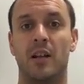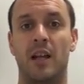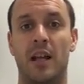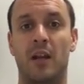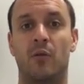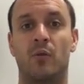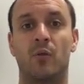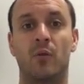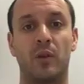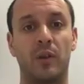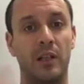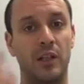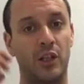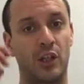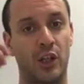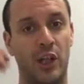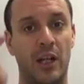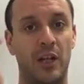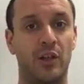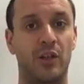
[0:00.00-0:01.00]
and really
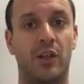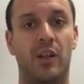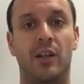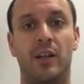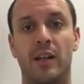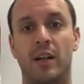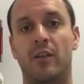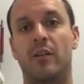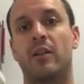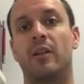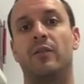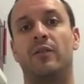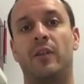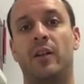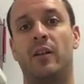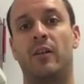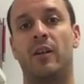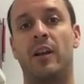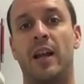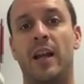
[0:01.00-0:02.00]
change the narrative
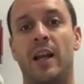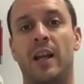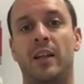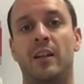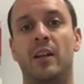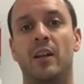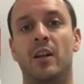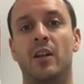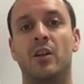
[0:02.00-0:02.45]
in our head